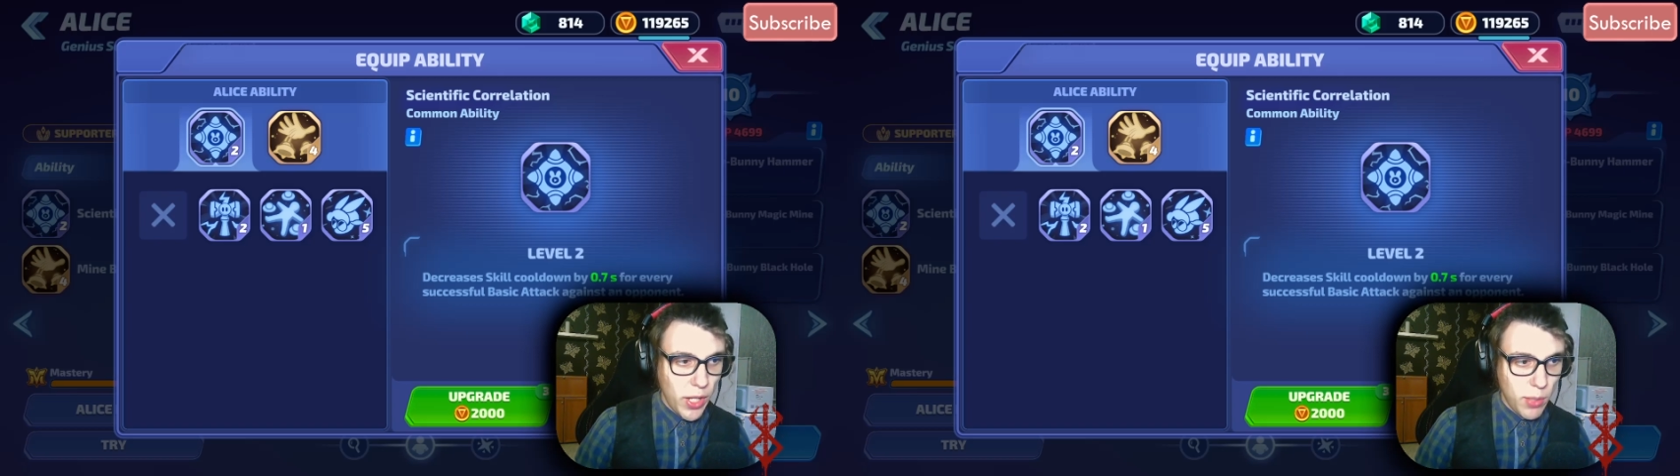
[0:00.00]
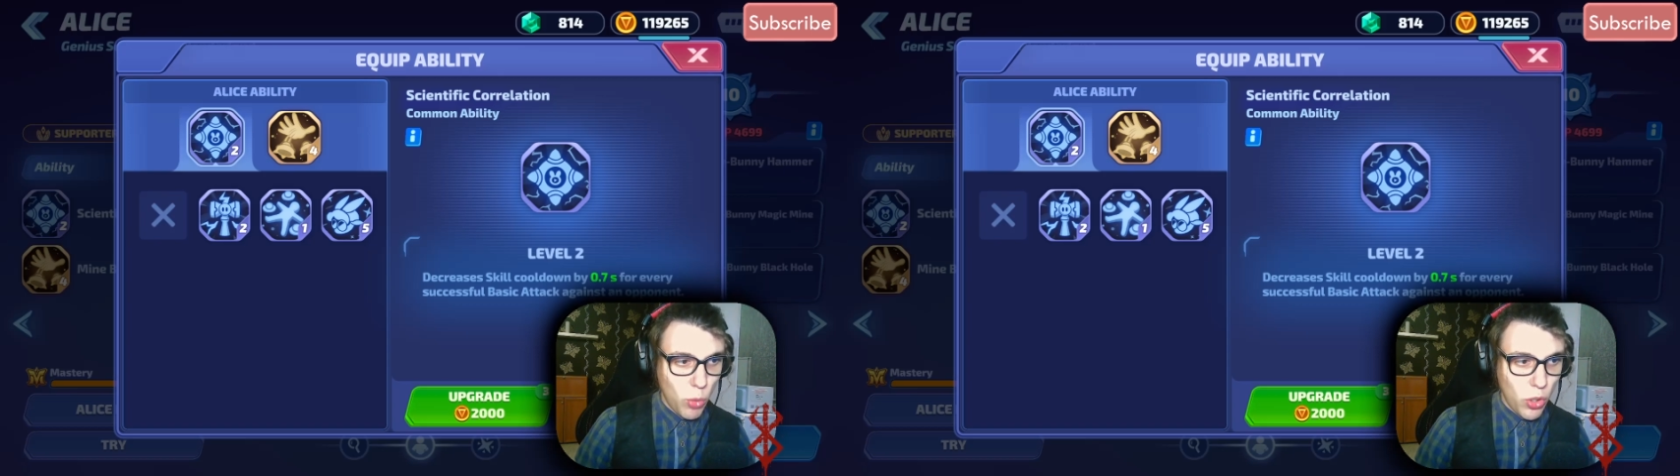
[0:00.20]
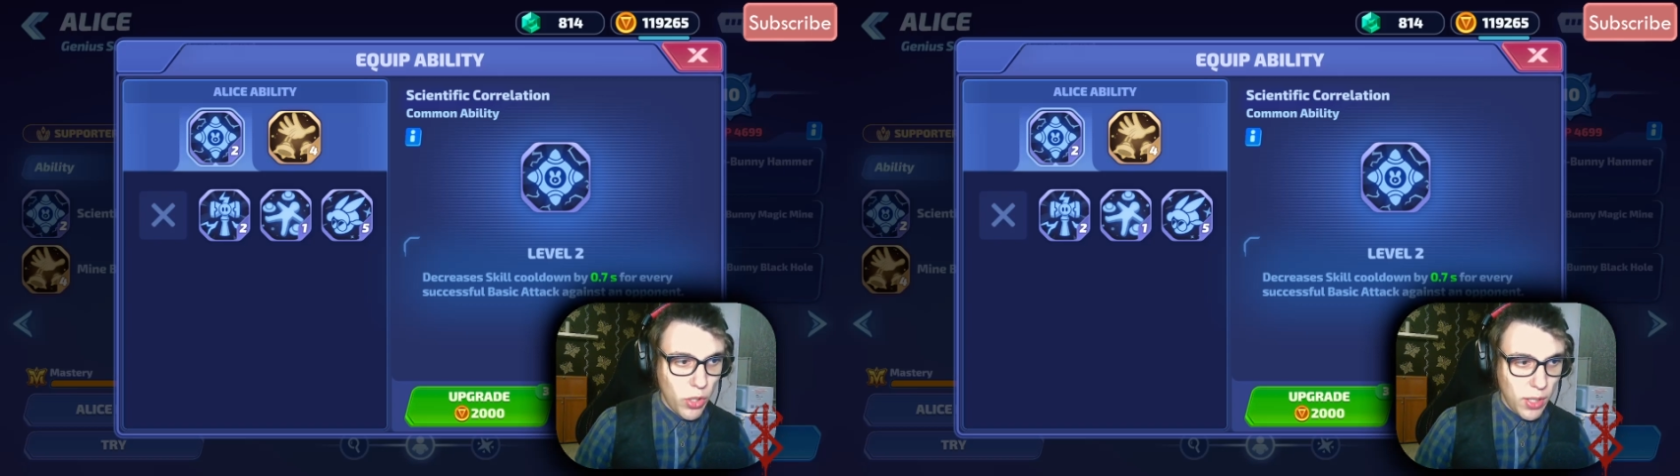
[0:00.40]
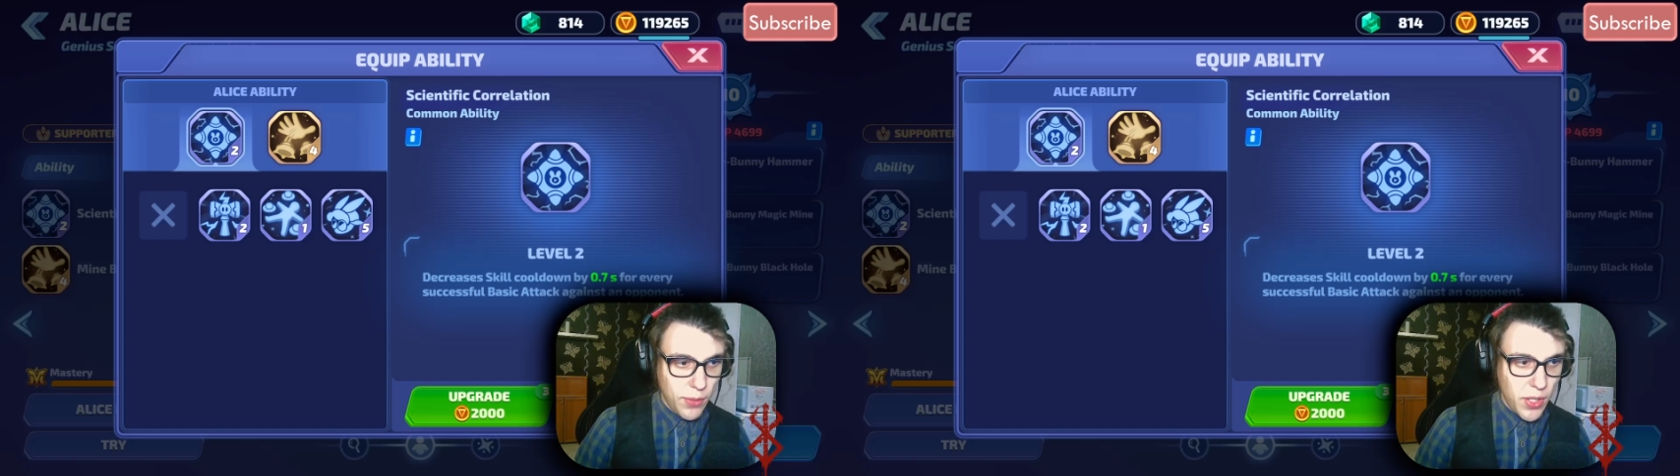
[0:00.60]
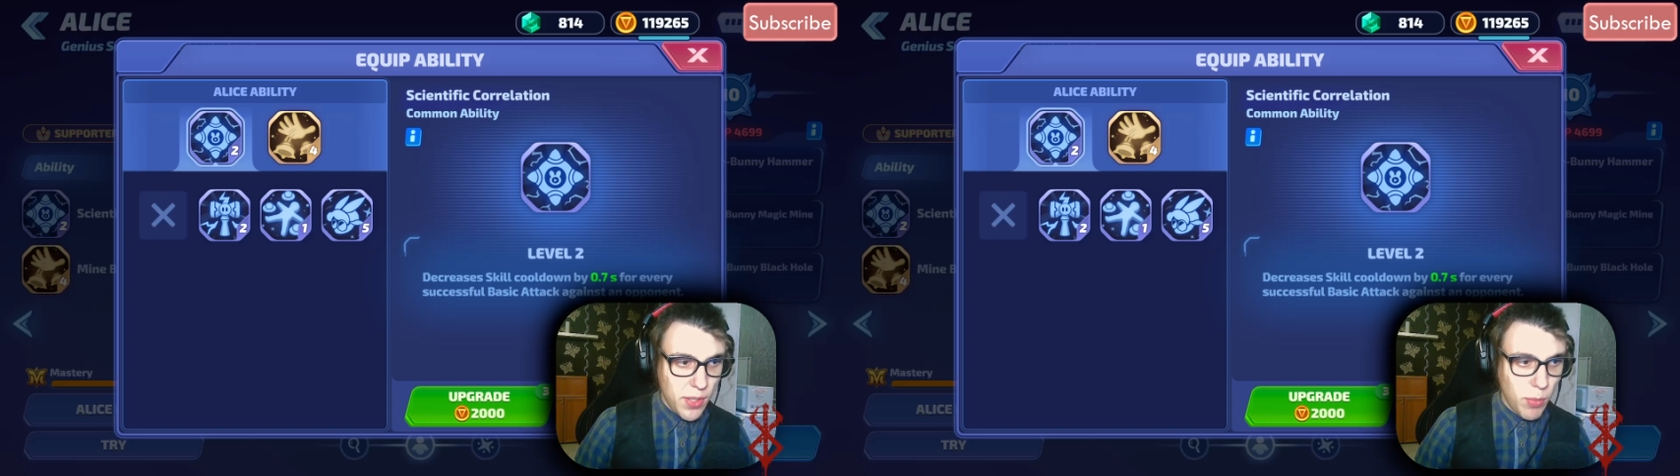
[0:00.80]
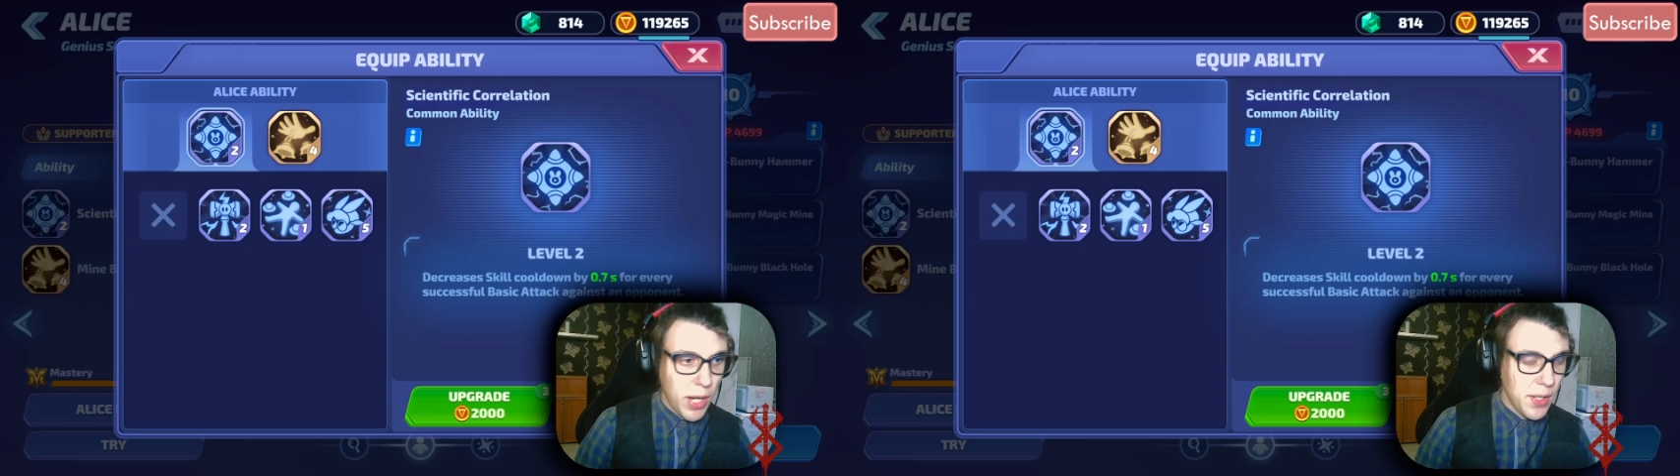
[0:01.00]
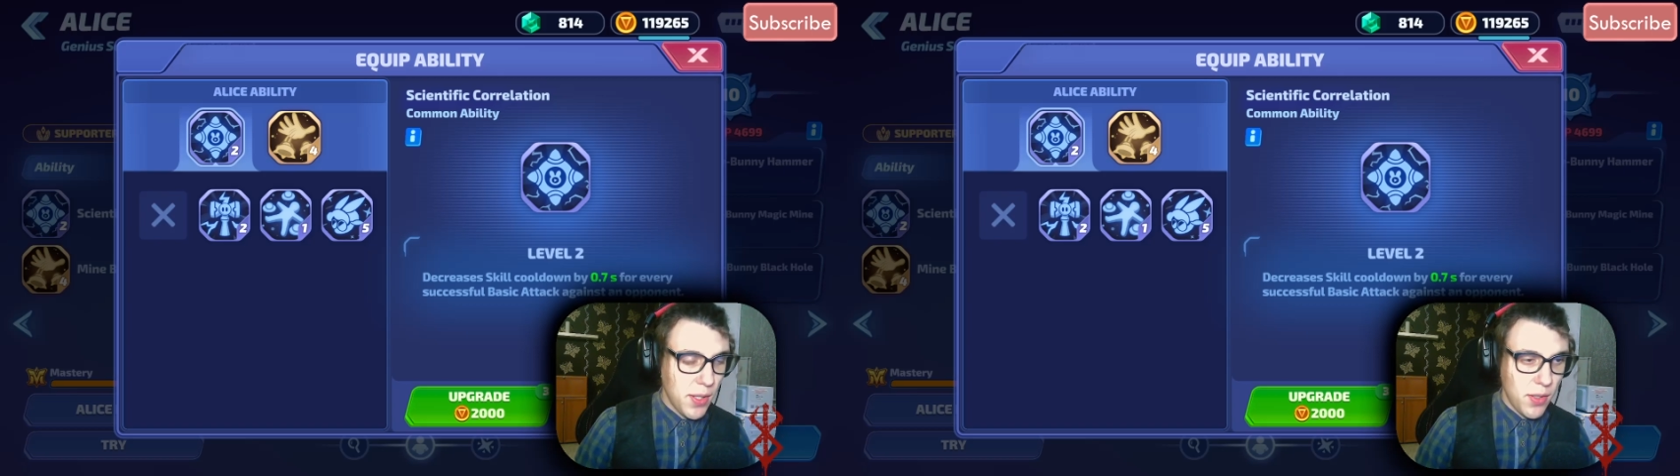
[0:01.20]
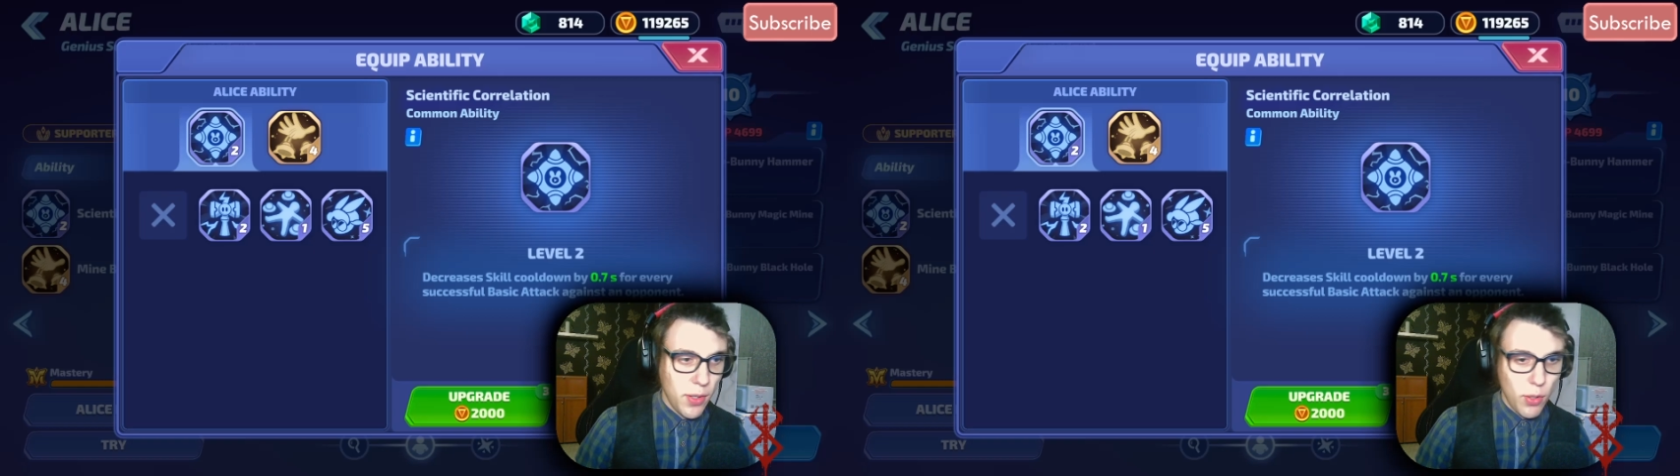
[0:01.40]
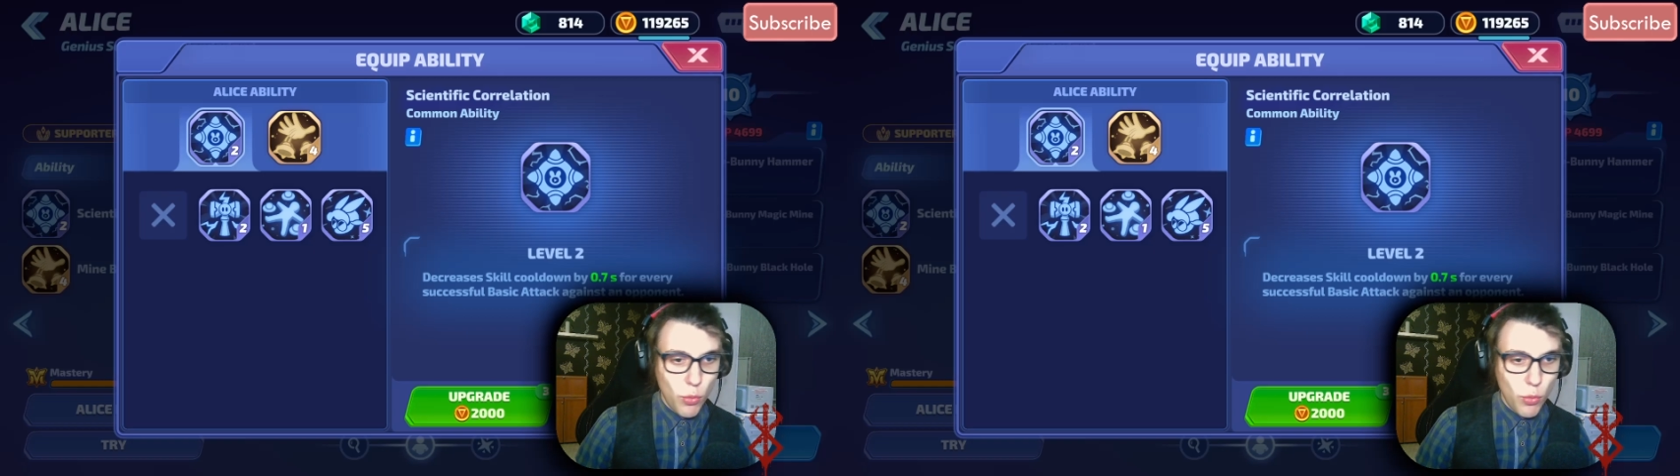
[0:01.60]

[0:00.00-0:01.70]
and more of these mines,